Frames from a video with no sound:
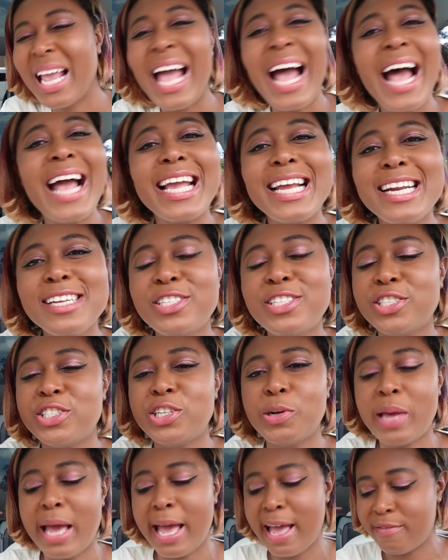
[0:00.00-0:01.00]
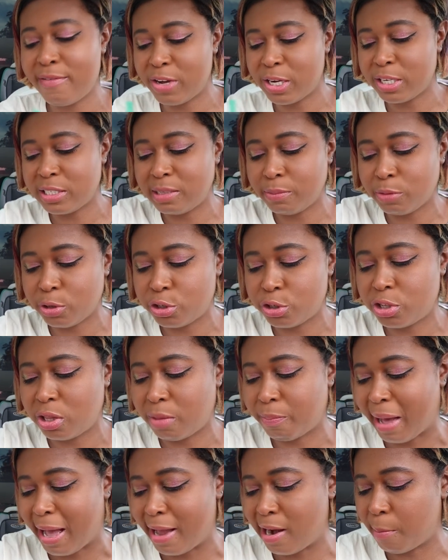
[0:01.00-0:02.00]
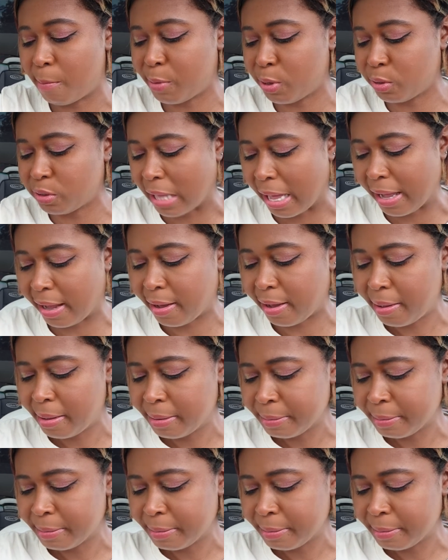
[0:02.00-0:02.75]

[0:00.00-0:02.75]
I get it's just okay, very similar to the pineapple, like